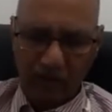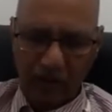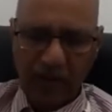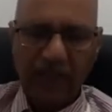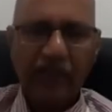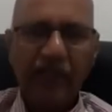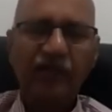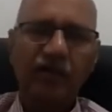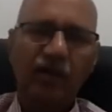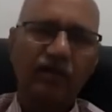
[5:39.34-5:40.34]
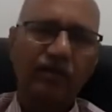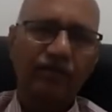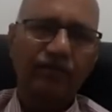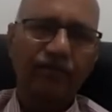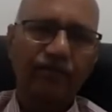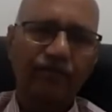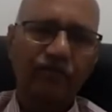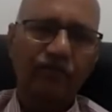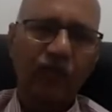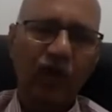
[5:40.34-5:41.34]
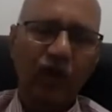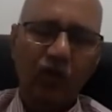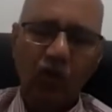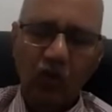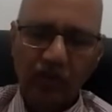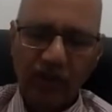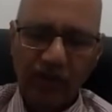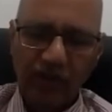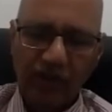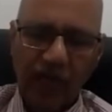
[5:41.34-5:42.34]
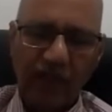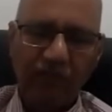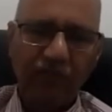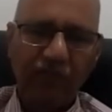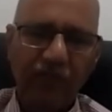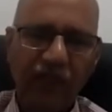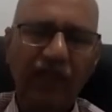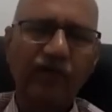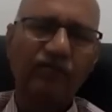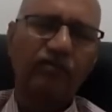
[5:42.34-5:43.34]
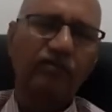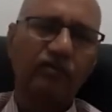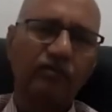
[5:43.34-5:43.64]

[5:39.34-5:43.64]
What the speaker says: the creator who did not believe